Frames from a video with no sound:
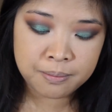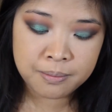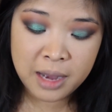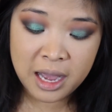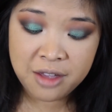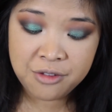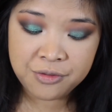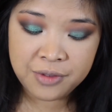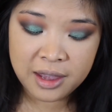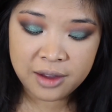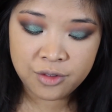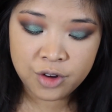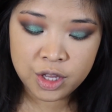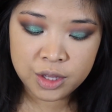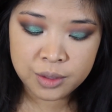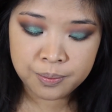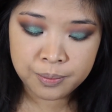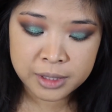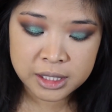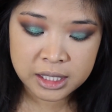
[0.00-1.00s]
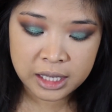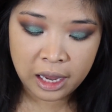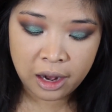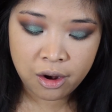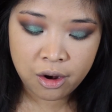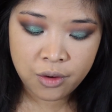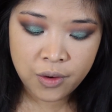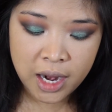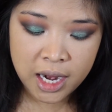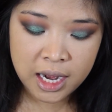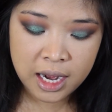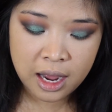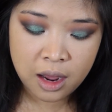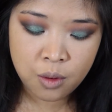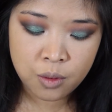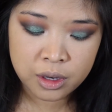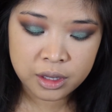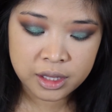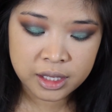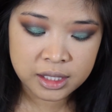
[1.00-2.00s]
My favorite mascara right
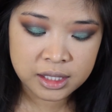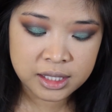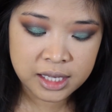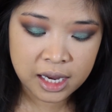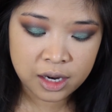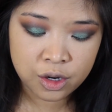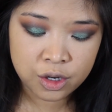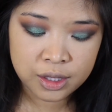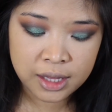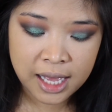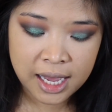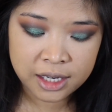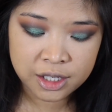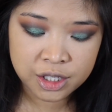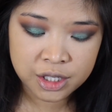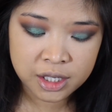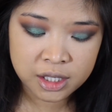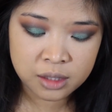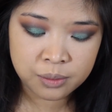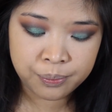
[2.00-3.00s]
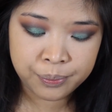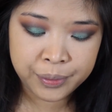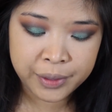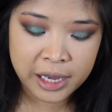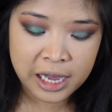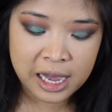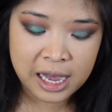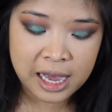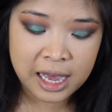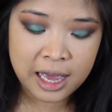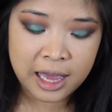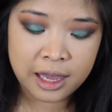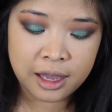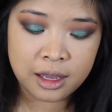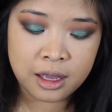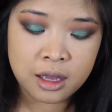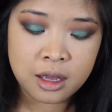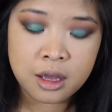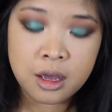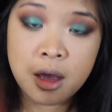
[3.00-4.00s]
now are the Decker lashes
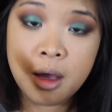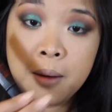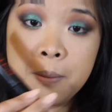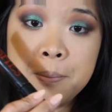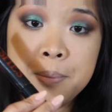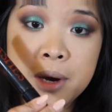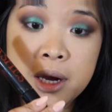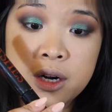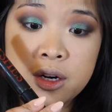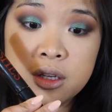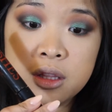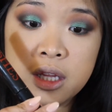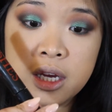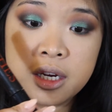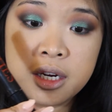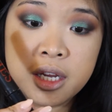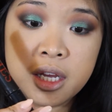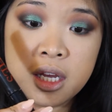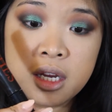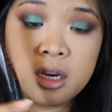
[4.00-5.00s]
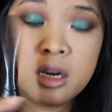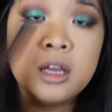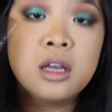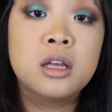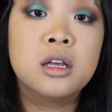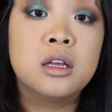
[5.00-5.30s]
by Butter London.